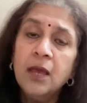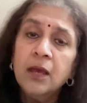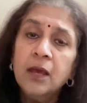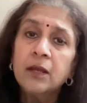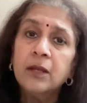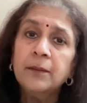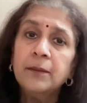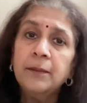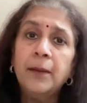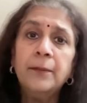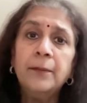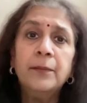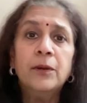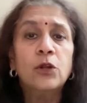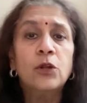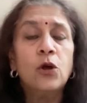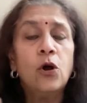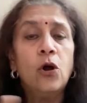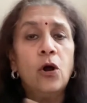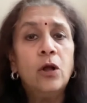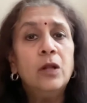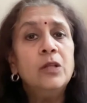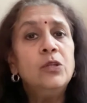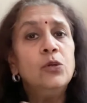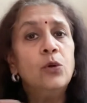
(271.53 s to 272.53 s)
Remember,
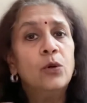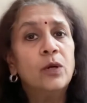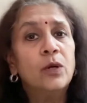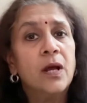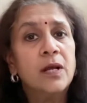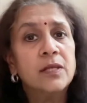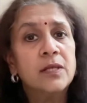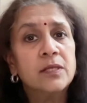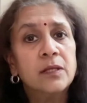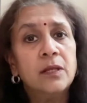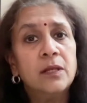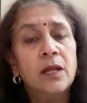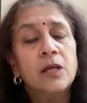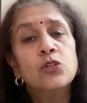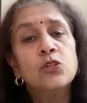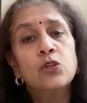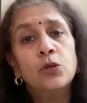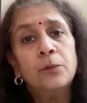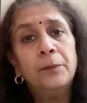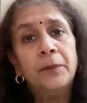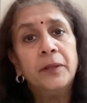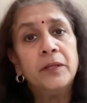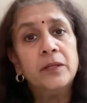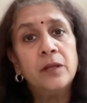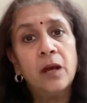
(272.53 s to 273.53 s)
all yoga sana should
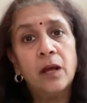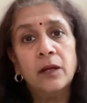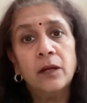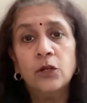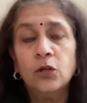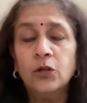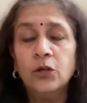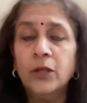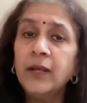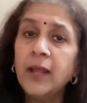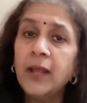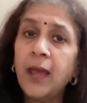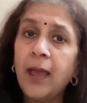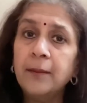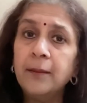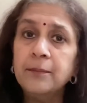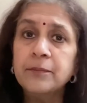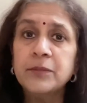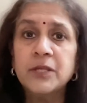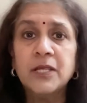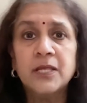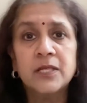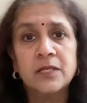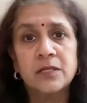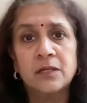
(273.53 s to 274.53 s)
be done on an
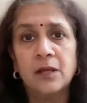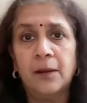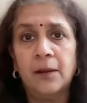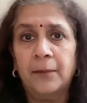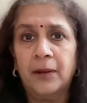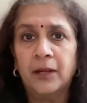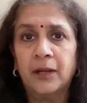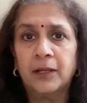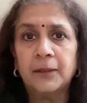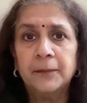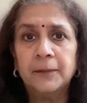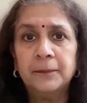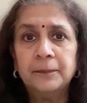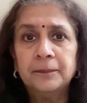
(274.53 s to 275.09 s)
empty stomach.